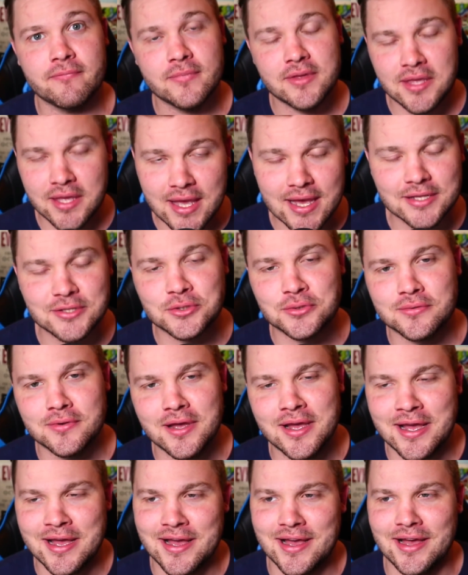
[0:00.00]
Yes,
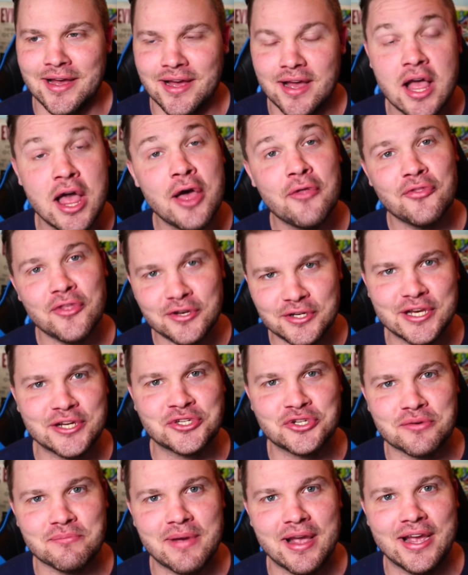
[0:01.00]
the
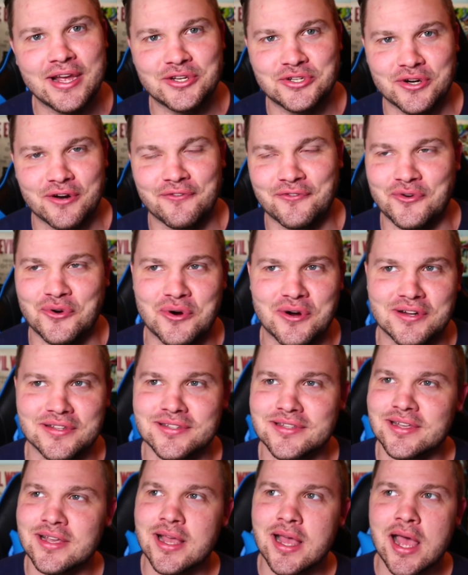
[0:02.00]
district manager, of
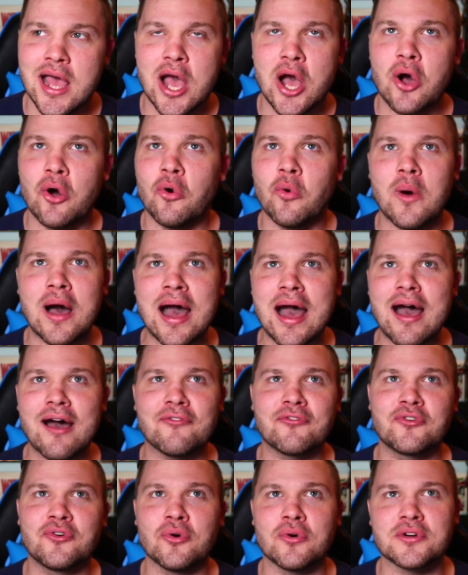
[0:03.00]
course. Why,
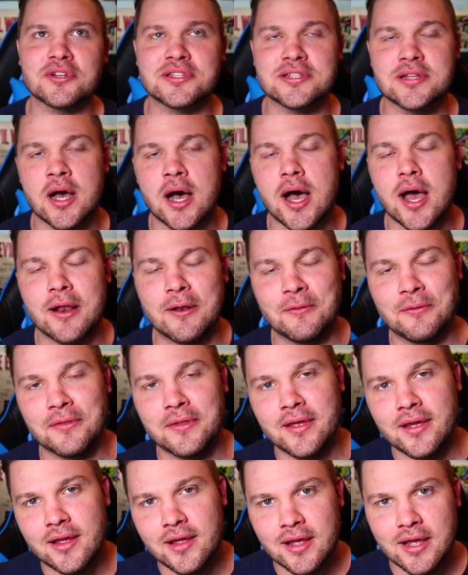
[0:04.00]
of course not.
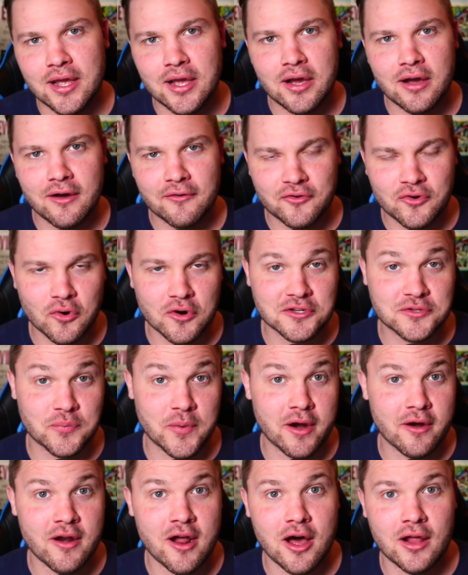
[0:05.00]
Of course,
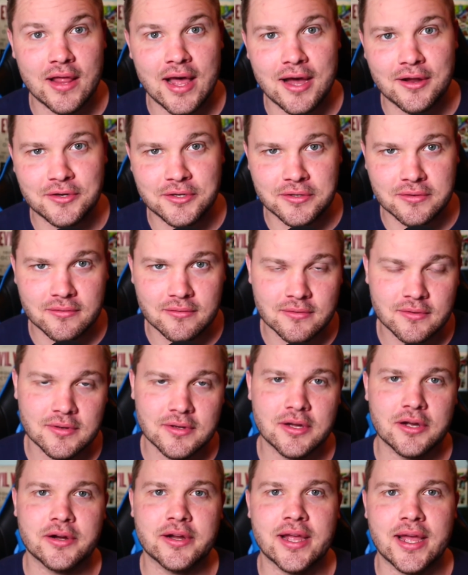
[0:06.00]
we're not allowed to.
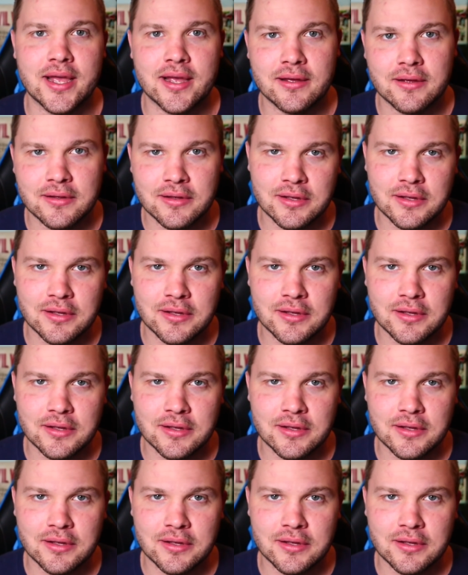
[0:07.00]
Okay?